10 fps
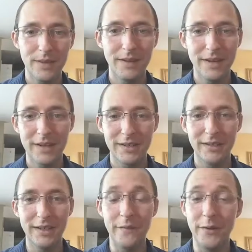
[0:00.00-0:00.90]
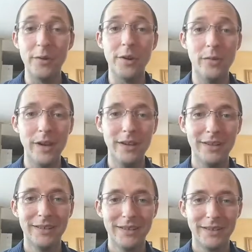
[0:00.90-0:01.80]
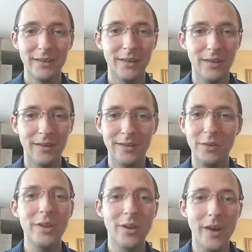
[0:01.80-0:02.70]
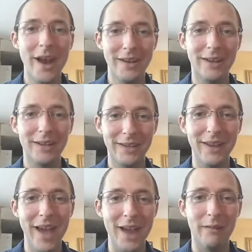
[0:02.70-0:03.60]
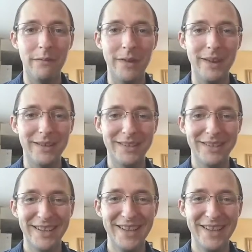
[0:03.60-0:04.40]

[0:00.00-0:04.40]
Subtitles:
Excellent. If you don't agree, you can go ahead and click the angry face.